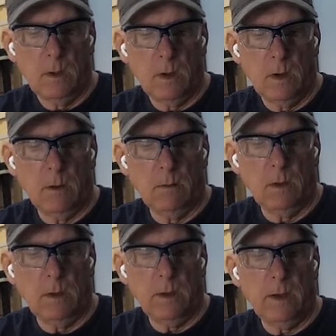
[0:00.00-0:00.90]
And
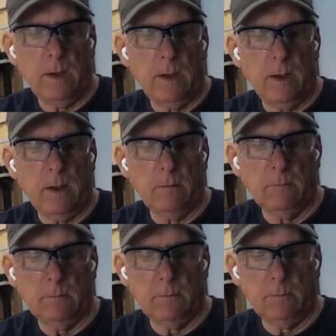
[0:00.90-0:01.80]
I'll edit out
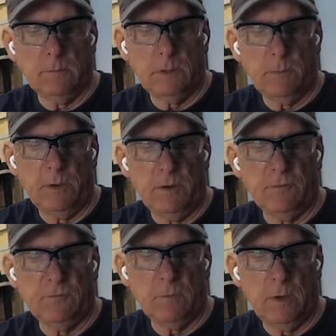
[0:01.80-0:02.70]
some of
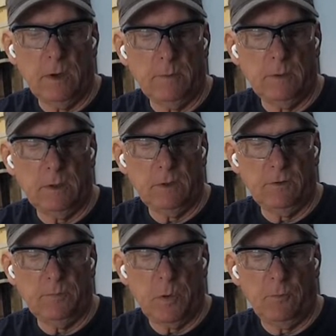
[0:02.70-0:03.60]
this when I get
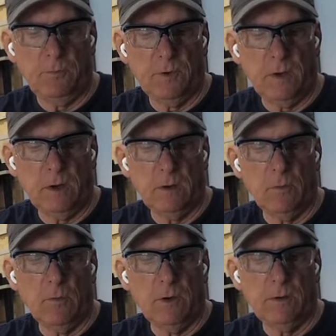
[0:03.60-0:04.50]
this posted. I can
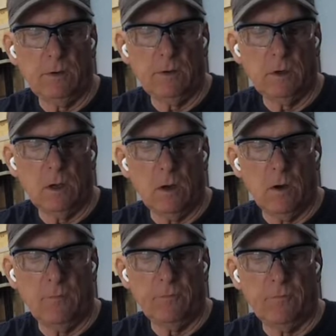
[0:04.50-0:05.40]
always cut
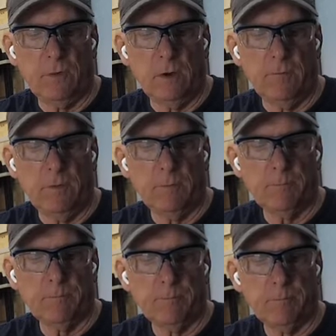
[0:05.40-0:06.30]
off the front of it.
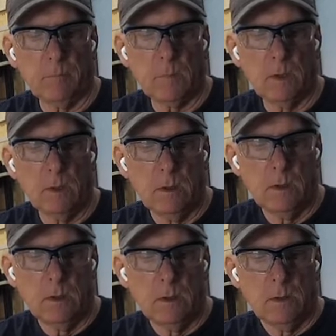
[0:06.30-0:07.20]

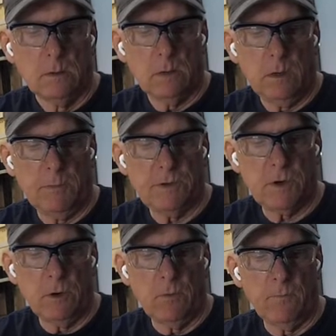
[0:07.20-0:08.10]
So let me
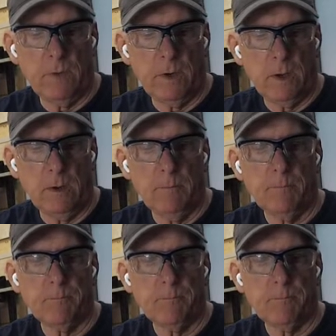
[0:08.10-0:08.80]
start over again.